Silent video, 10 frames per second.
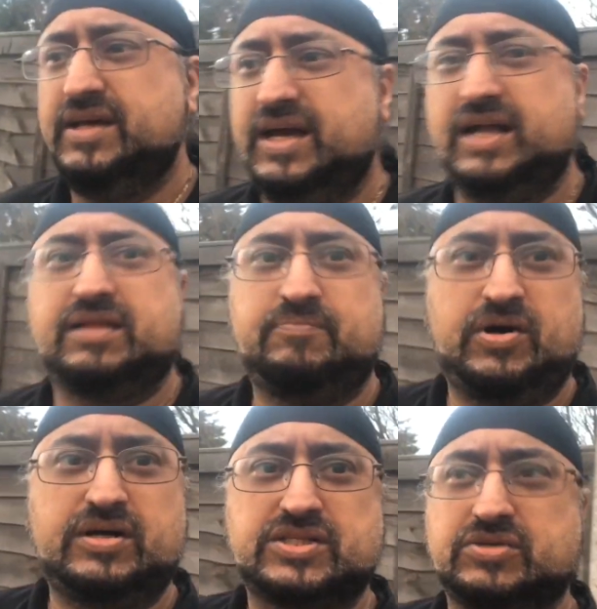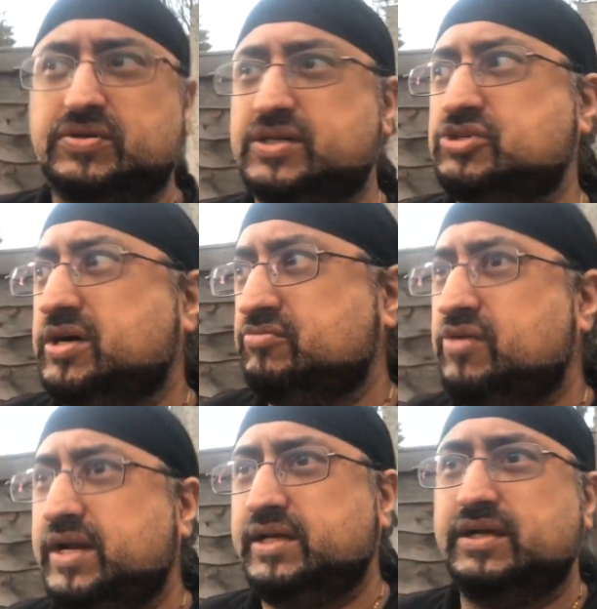had a mask on, I tried
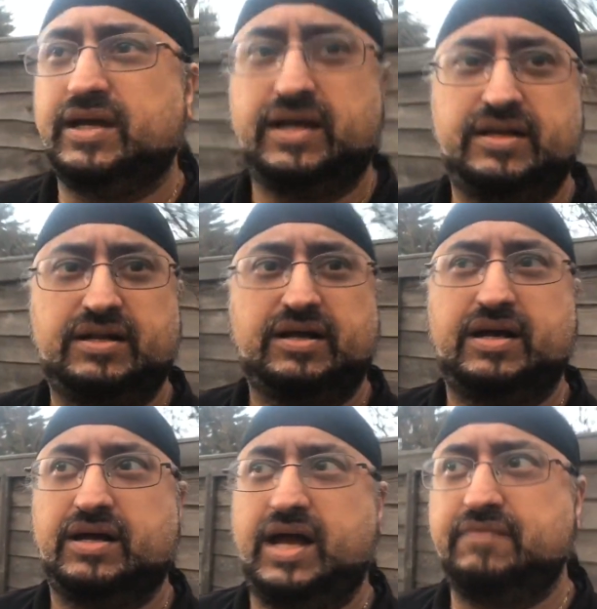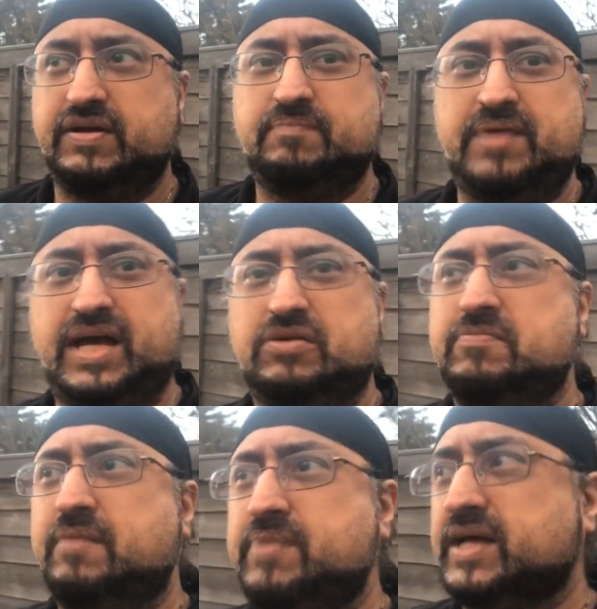running and having a bag on
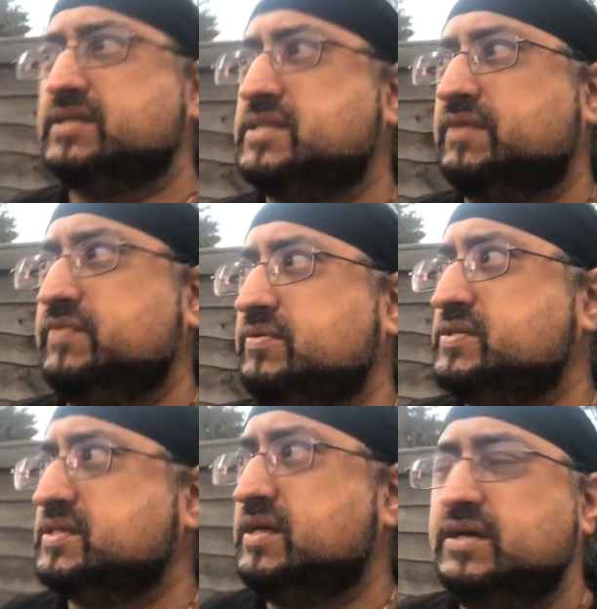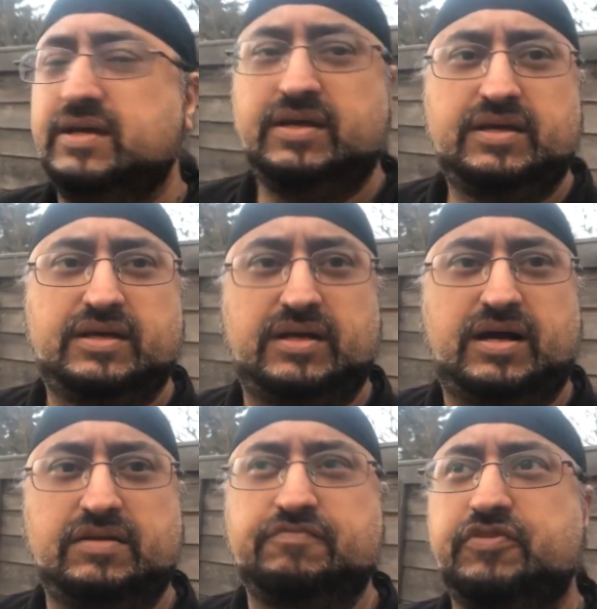my back and stuff, and it was
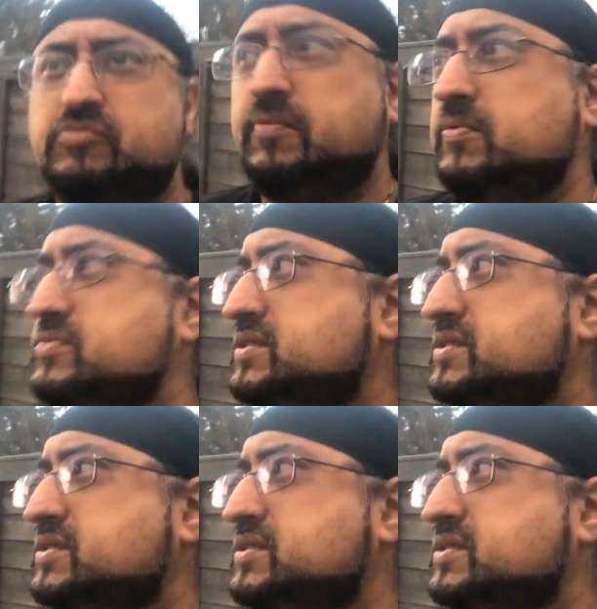unfilmable.